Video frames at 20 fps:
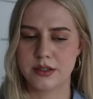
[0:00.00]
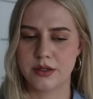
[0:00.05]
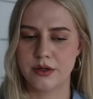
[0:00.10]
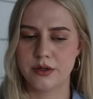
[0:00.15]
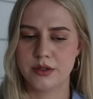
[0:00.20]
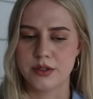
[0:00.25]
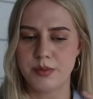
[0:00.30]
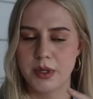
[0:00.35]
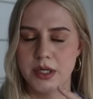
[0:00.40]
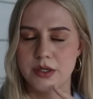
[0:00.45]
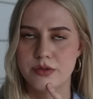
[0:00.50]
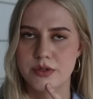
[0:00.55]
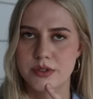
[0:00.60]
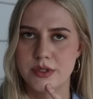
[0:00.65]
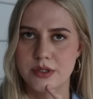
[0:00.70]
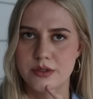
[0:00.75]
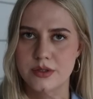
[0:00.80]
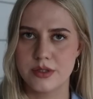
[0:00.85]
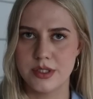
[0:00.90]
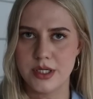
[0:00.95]
going to be
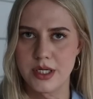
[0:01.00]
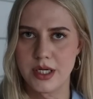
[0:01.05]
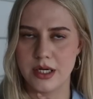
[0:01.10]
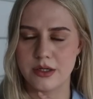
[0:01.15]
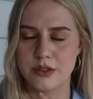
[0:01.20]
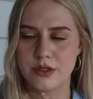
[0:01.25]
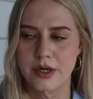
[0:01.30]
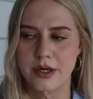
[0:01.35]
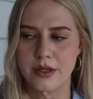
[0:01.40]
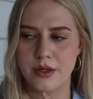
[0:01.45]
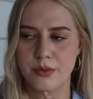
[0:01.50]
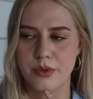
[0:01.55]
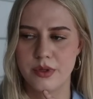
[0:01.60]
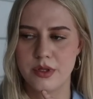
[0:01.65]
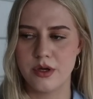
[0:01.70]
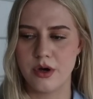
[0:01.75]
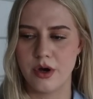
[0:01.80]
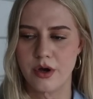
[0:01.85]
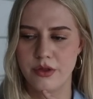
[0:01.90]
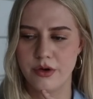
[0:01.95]
interesting to see it together with
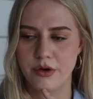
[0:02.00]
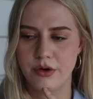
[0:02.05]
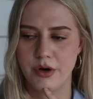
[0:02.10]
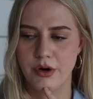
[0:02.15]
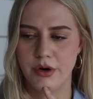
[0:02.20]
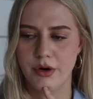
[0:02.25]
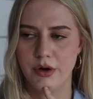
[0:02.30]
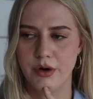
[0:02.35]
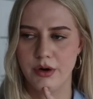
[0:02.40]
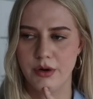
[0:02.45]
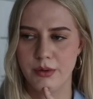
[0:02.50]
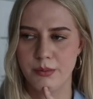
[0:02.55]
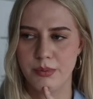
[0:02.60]
the other